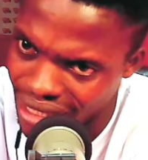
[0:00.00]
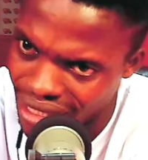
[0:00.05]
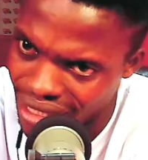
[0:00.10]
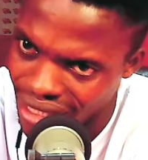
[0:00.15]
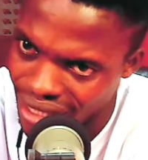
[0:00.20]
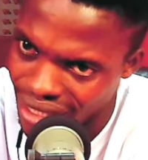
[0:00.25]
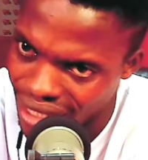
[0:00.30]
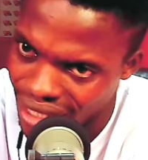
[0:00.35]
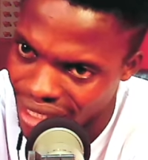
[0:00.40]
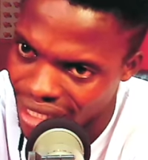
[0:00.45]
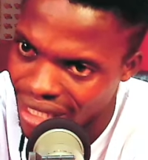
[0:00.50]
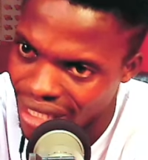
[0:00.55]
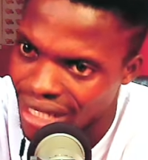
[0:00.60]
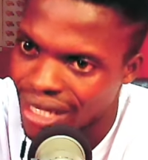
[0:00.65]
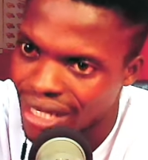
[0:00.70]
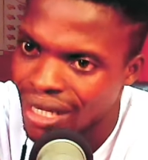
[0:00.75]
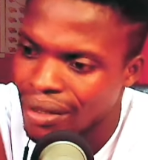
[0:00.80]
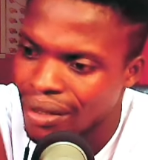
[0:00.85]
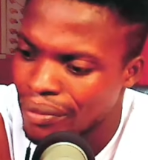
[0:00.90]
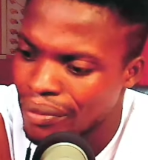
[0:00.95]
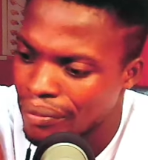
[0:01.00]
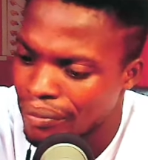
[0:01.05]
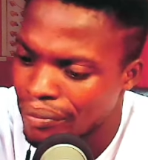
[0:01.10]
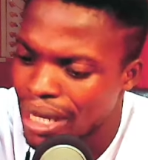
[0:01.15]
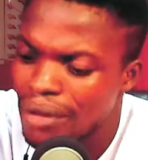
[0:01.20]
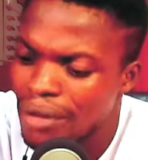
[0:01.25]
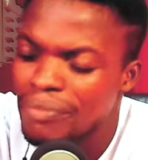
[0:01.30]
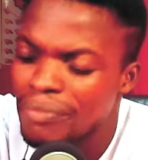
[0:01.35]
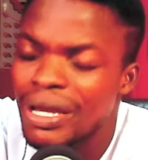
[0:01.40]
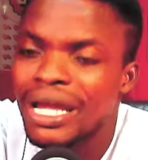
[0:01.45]
mhm
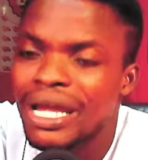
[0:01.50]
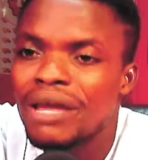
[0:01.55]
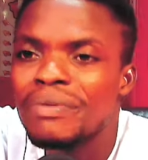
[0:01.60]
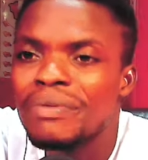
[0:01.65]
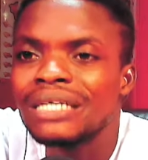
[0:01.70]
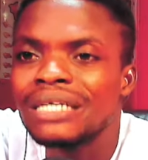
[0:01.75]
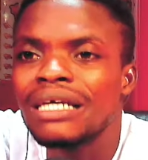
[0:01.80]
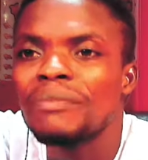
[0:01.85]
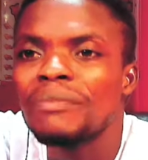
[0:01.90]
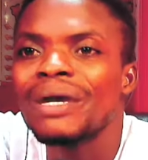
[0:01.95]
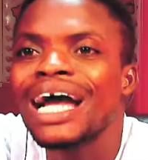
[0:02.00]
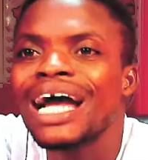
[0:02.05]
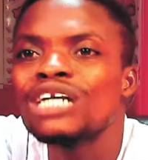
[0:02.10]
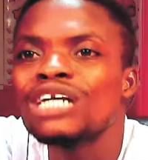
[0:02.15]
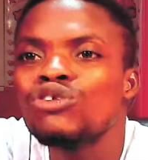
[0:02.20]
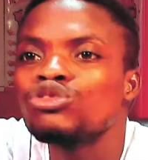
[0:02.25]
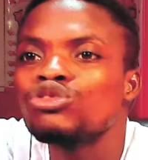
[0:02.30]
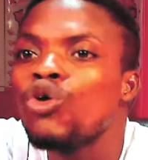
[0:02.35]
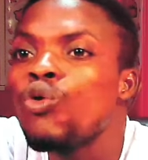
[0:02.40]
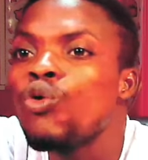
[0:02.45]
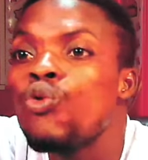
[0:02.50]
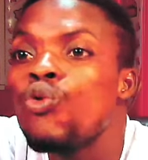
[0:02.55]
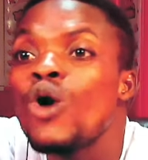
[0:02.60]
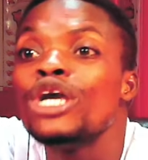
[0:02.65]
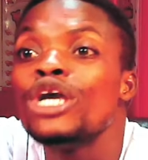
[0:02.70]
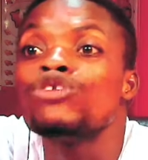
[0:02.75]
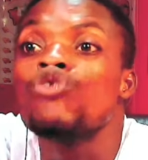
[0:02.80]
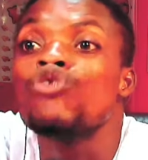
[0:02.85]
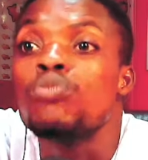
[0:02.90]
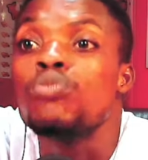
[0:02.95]
me make me exam me catch us uko
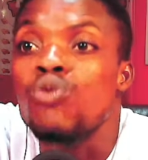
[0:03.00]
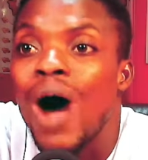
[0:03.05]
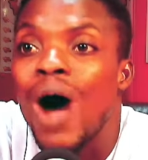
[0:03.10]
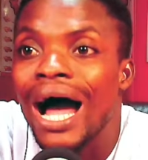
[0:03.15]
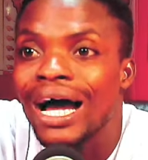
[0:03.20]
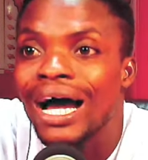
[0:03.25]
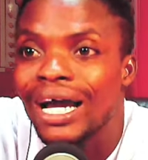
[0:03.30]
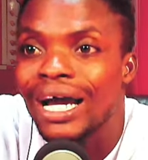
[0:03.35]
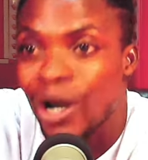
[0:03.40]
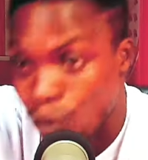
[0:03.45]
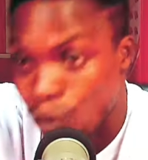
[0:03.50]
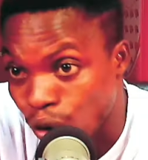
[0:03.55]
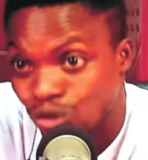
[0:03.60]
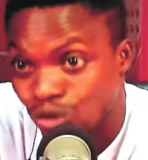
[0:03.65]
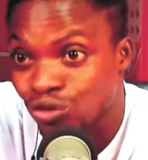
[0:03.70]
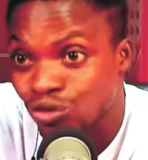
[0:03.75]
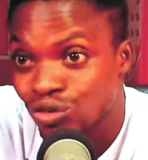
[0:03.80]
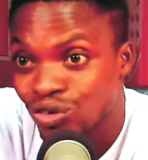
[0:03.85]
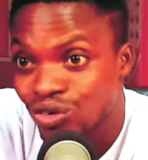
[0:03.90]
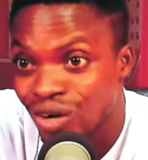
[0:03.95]
europe wa e ho no